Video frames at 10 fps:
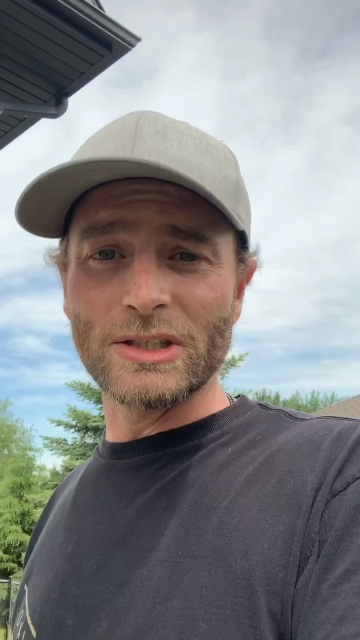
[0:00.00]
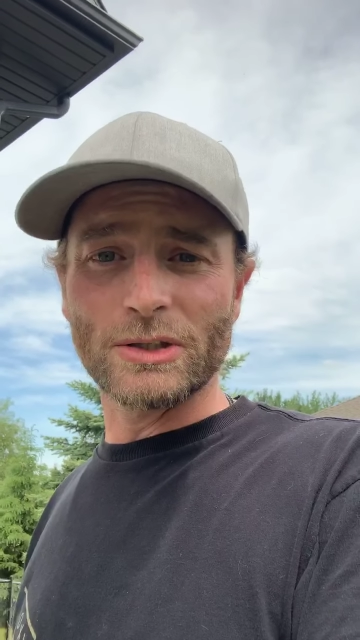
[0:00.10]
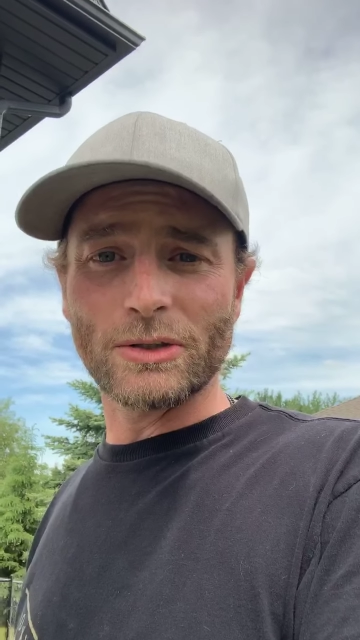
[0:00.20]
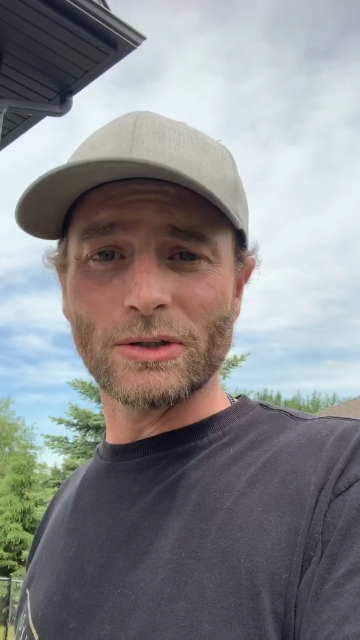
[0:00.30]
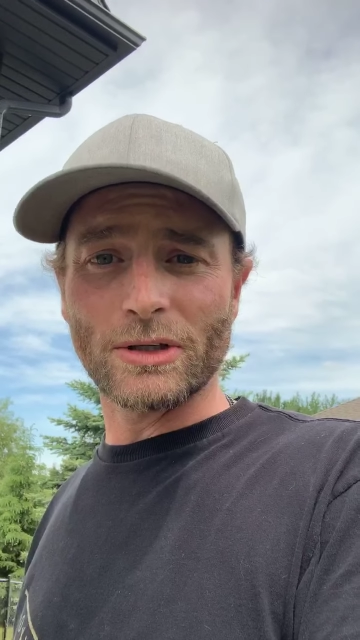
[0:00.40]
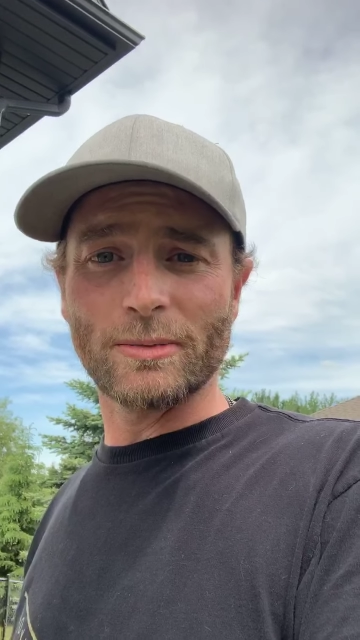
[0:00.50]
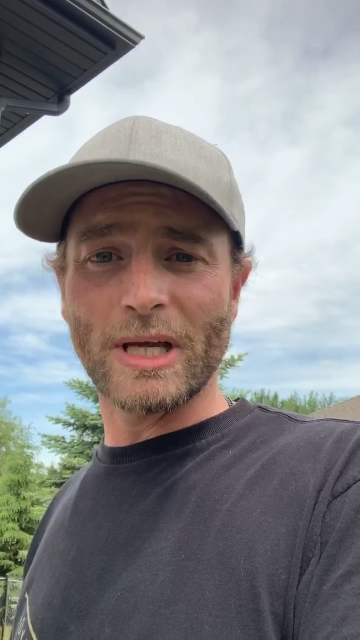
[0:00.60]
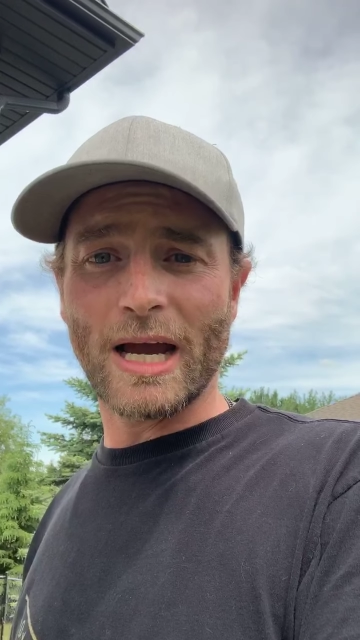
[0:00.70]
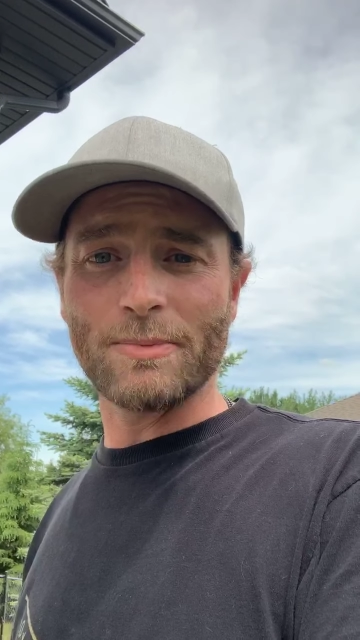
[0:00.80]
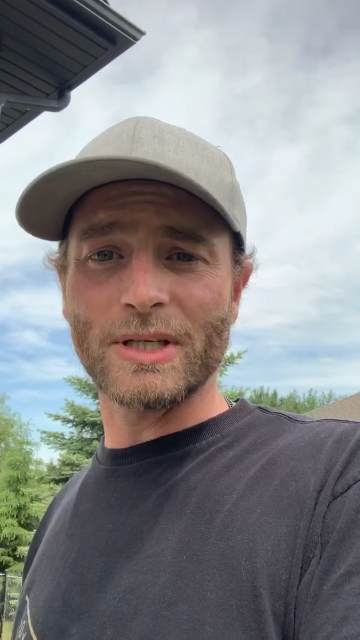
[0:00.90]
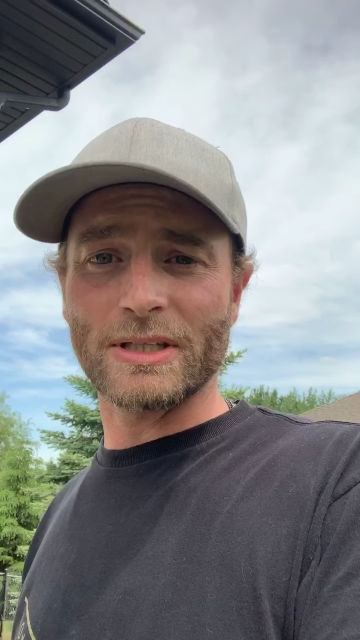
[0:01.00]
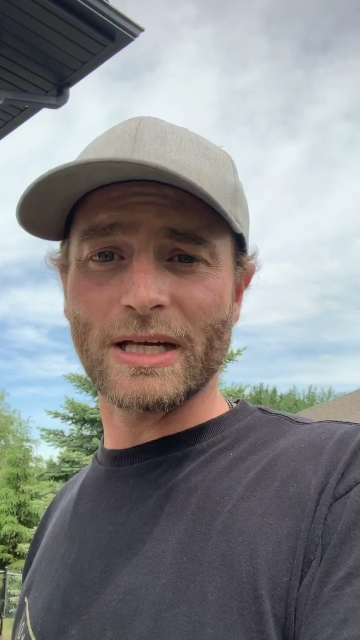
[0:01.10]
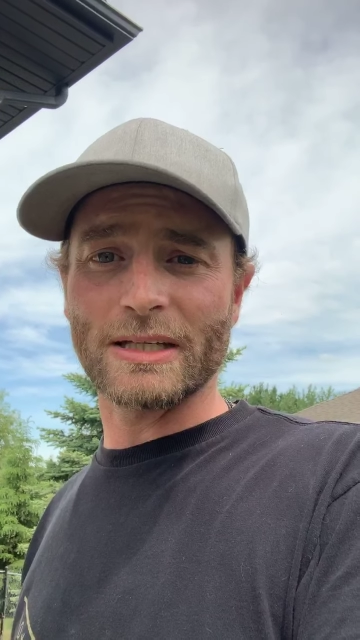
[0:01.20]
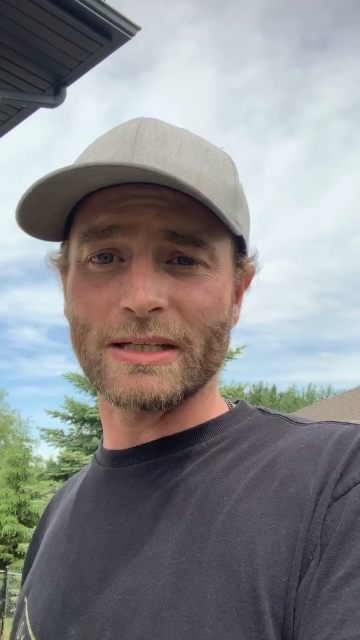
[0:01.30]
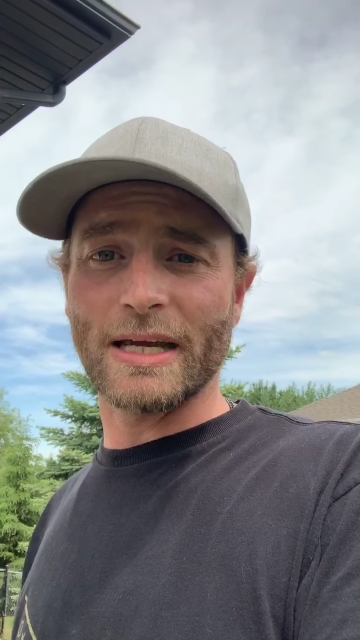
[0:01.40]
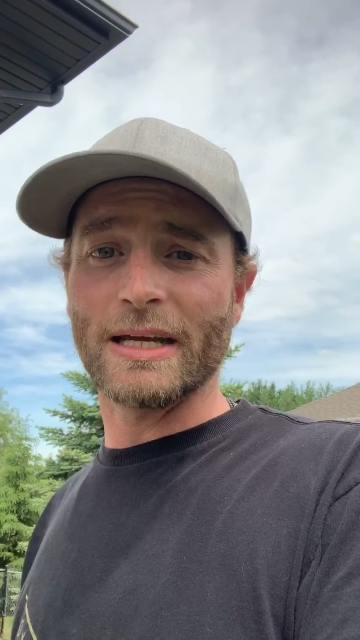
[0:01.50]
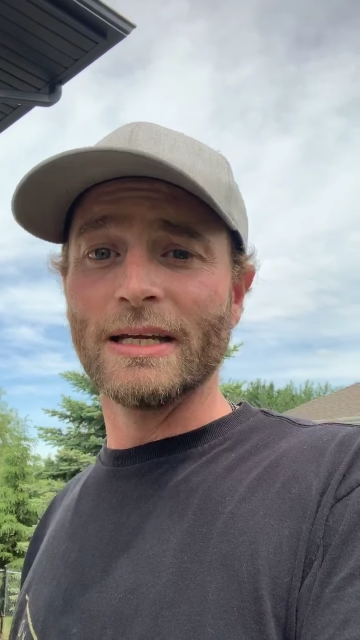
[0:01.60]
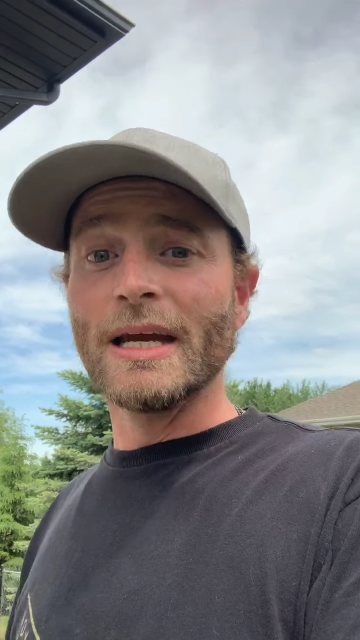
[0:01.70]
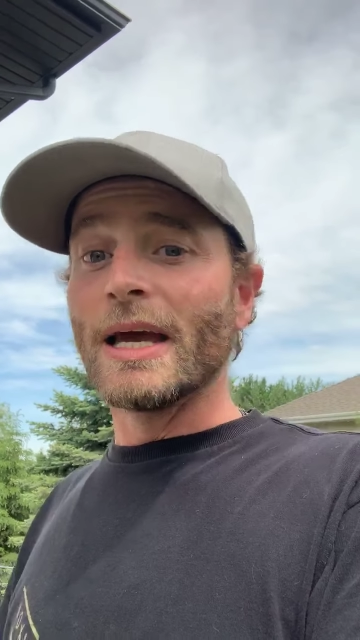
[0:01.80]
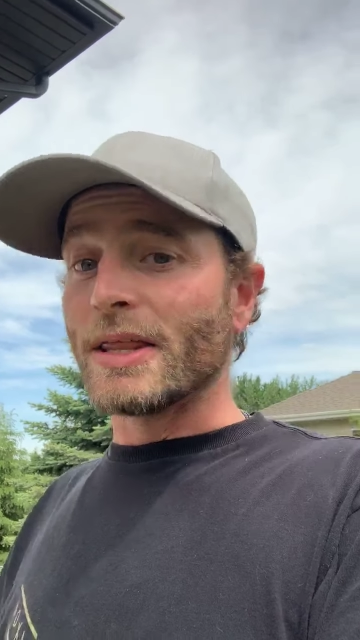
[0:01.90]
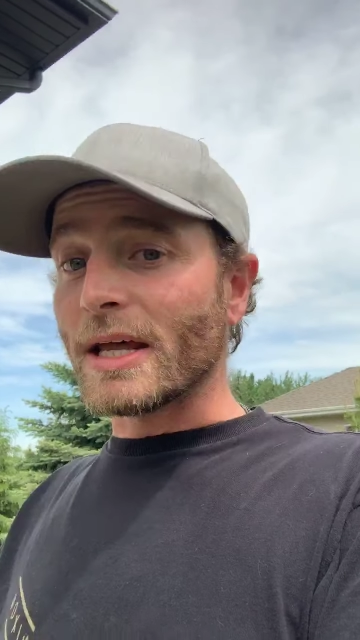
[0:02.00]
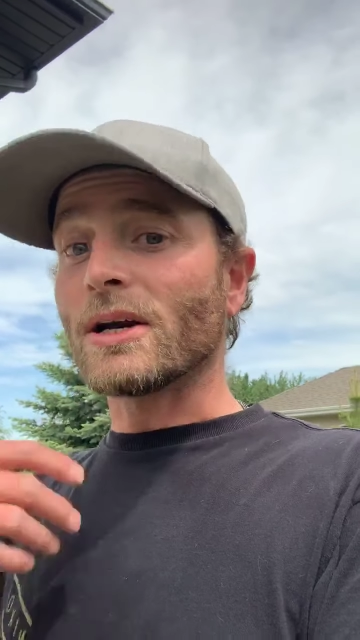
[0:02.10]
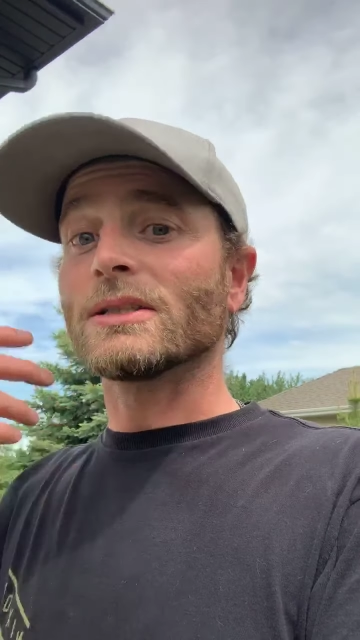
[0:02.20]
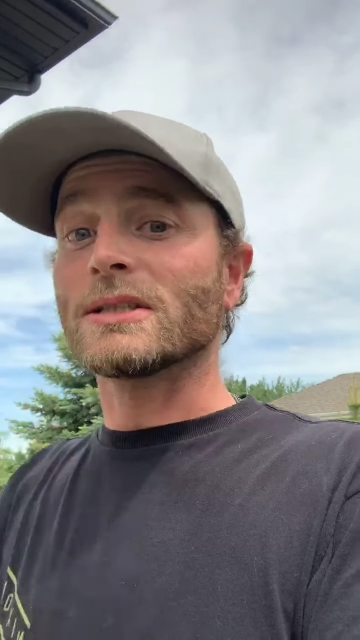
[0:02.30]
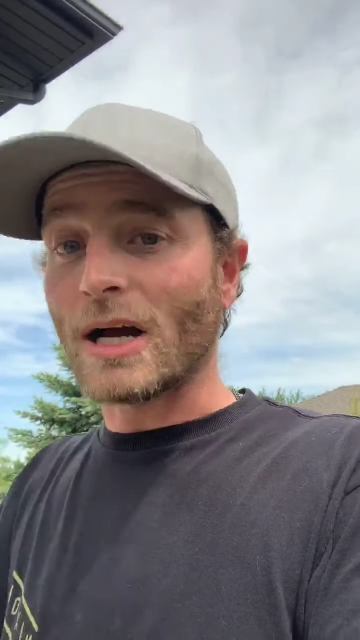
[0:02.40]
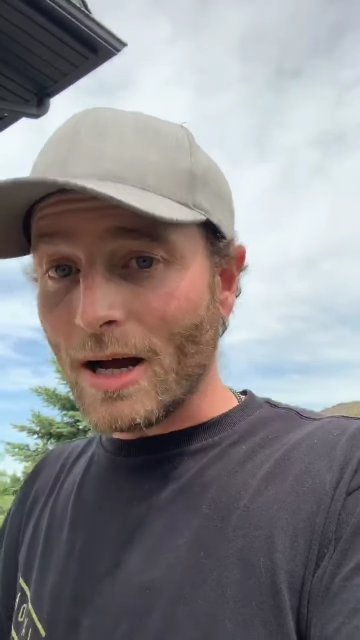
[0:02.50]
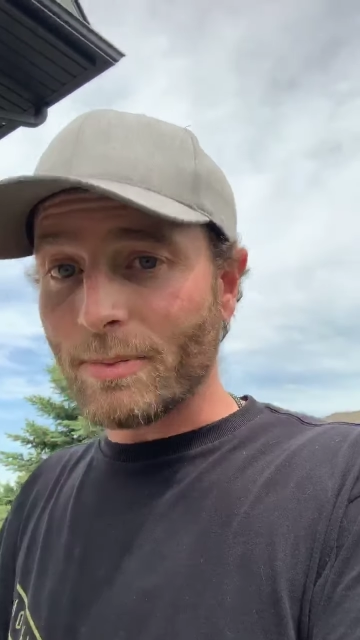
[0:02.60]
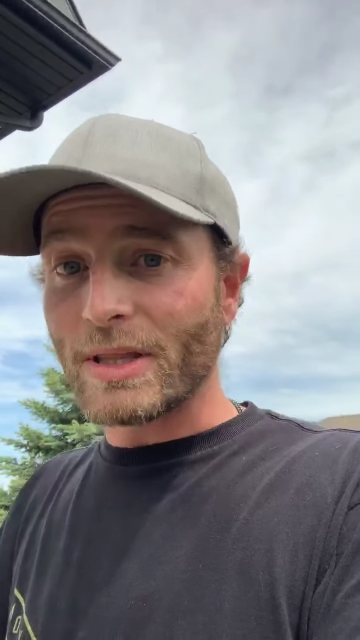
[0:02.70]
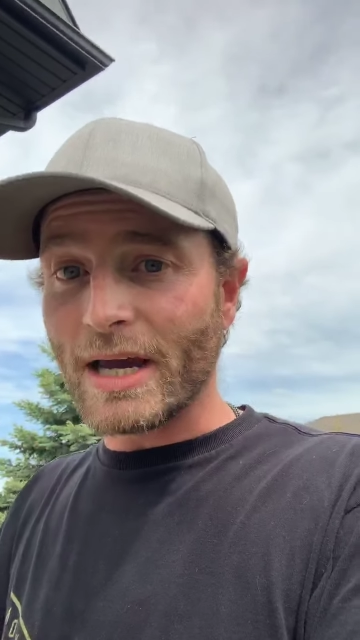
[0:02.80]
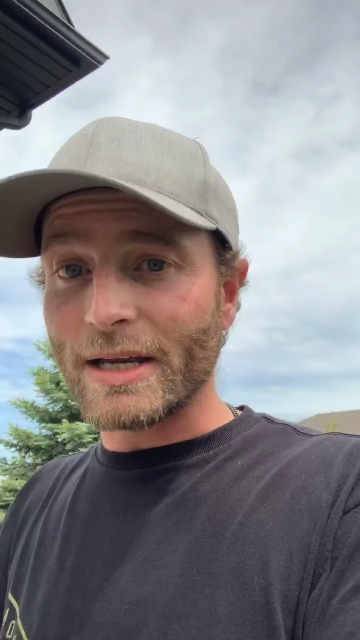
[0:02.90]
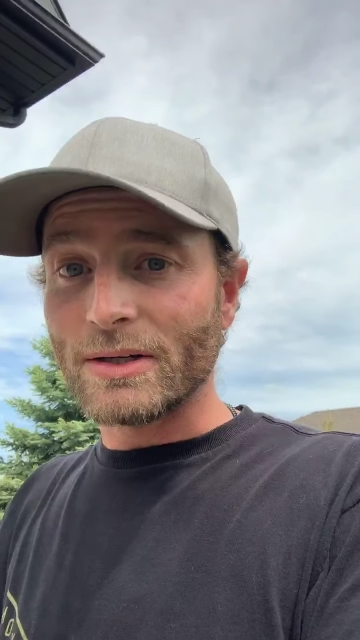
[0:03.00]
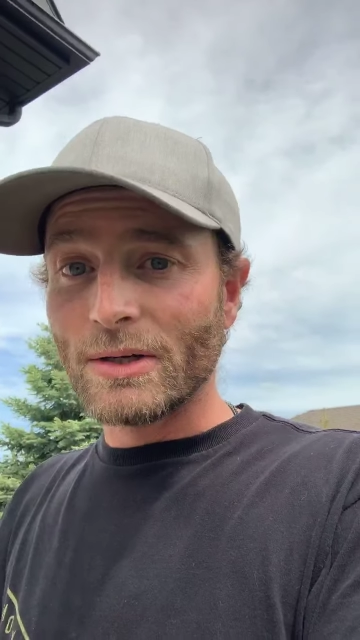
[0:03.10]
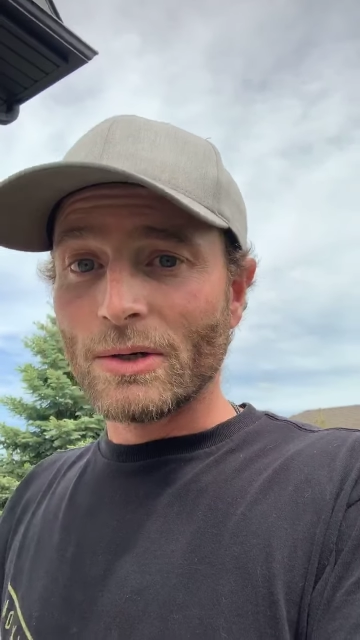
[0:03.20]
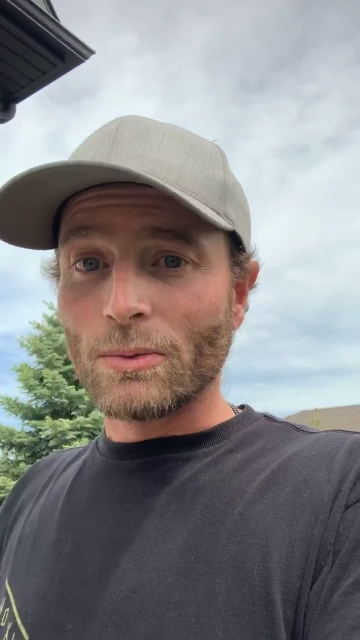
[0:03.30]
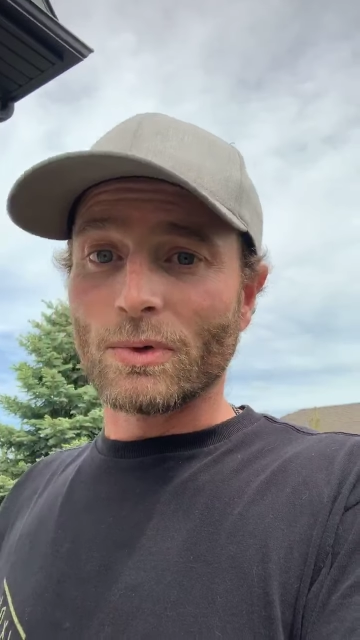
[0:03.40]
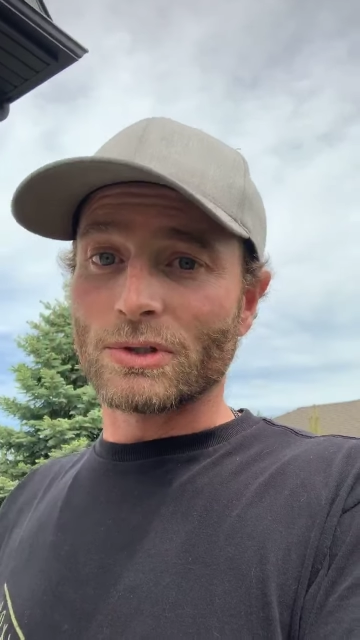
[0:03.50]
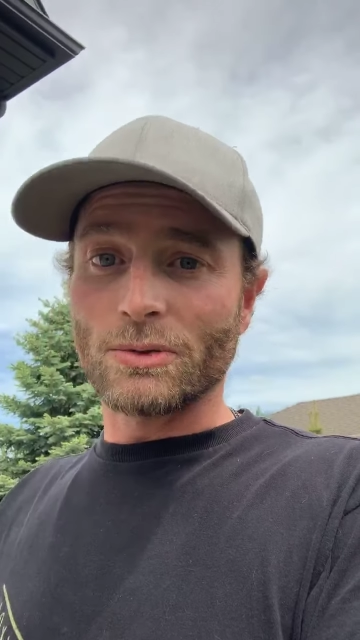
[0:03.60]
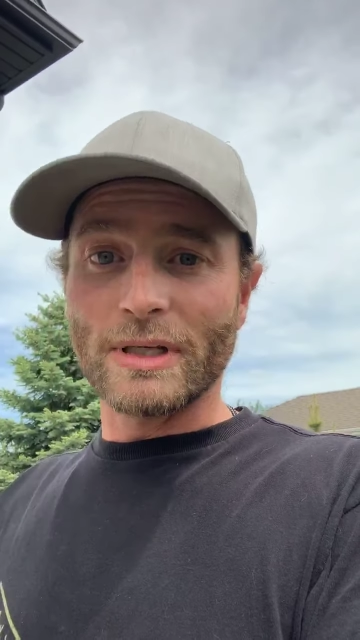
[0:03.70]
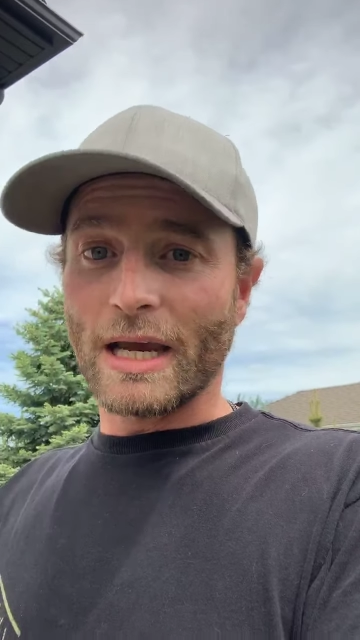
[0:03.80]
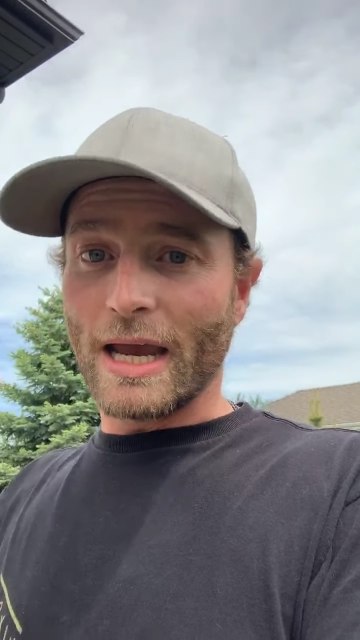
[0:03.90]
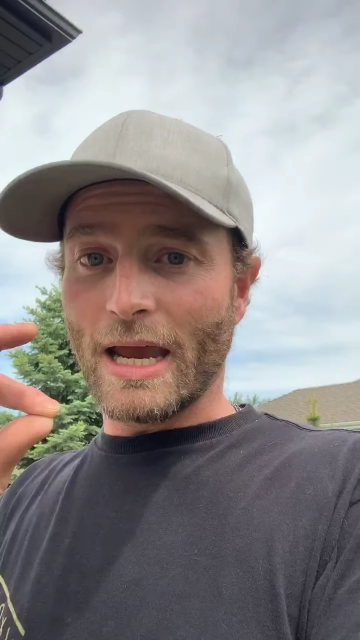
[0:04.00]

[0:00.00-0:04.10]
and we're making sure that you're going to be happy at the end of the day. And then on top of that, we're